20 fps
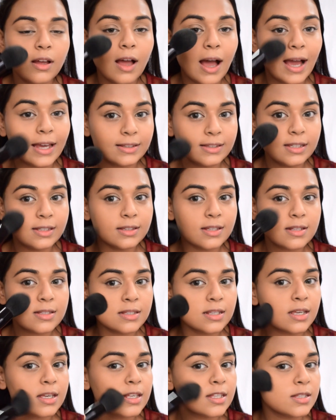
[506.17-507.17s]
I think this
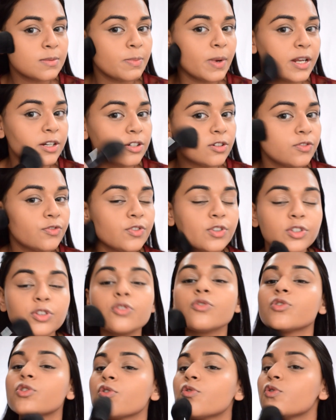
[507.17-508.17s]
is better for
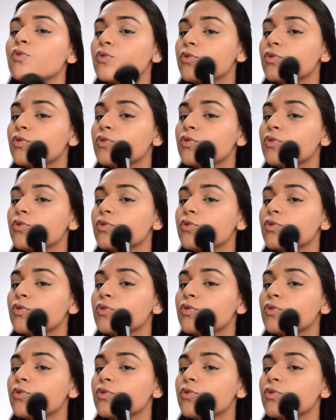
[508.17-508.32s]
those who